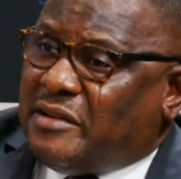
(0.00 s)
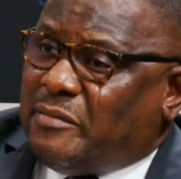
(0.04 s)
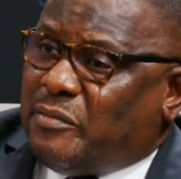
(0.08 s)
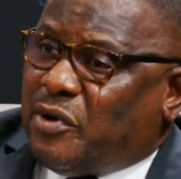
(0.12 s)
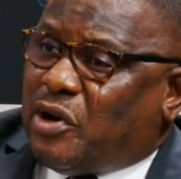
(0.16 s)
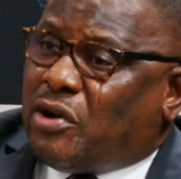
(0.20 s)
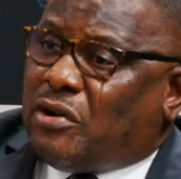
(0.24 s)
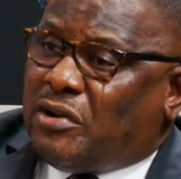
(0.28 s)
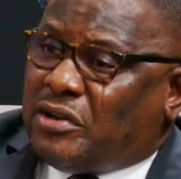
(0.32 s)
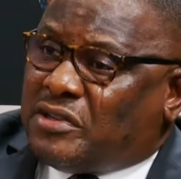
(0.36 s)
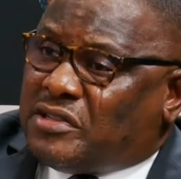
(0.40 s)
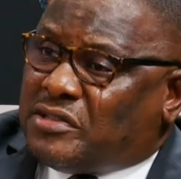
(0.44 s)

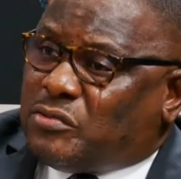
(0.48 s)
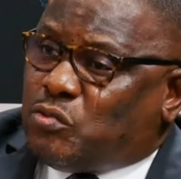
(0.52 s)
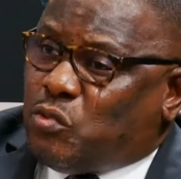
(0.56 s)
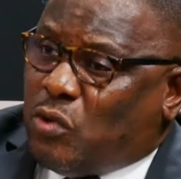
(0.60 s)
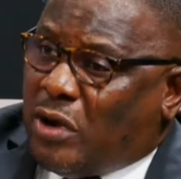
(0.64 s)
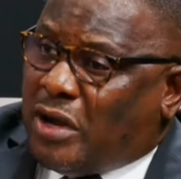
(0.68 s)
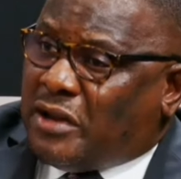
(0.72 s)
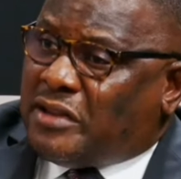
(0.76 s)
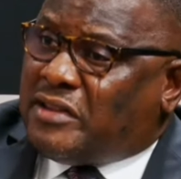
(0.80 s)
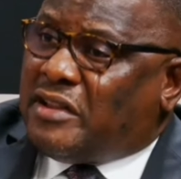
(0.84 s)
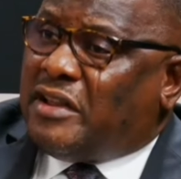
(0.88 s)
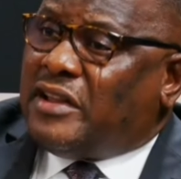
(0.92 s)
Because
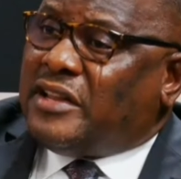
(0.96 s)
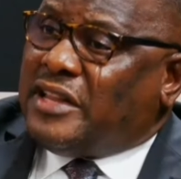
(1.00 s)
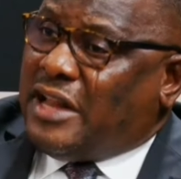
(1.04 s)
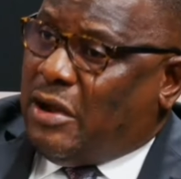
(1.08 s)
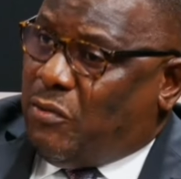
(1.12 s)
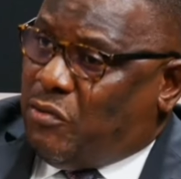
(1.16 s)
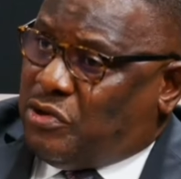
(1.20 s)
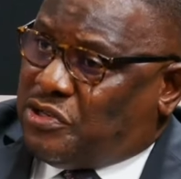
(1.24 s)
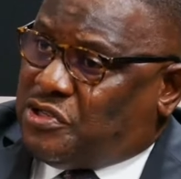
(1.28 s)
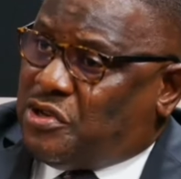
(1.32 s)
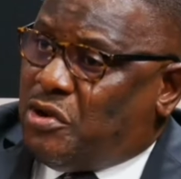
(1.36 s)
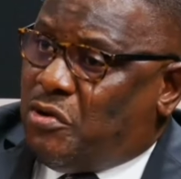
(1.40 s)
what? There
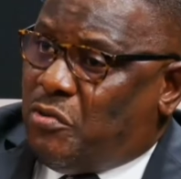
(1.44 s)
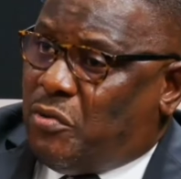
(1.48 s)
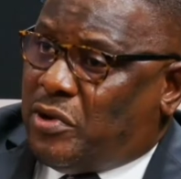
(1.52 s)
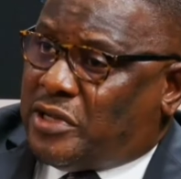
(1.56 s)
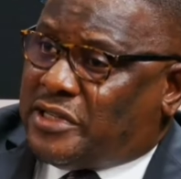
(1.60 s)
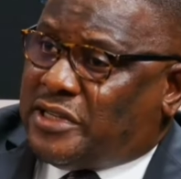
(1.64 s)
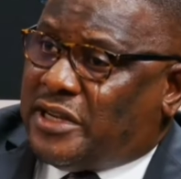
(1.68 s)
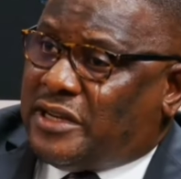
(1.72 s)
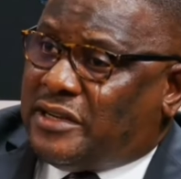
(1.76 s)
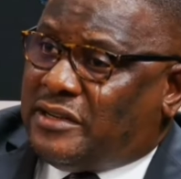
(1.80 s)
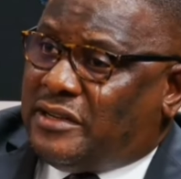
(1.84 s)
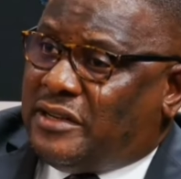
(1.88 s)
was no
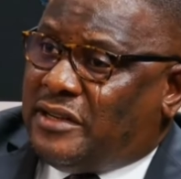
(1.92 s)
water.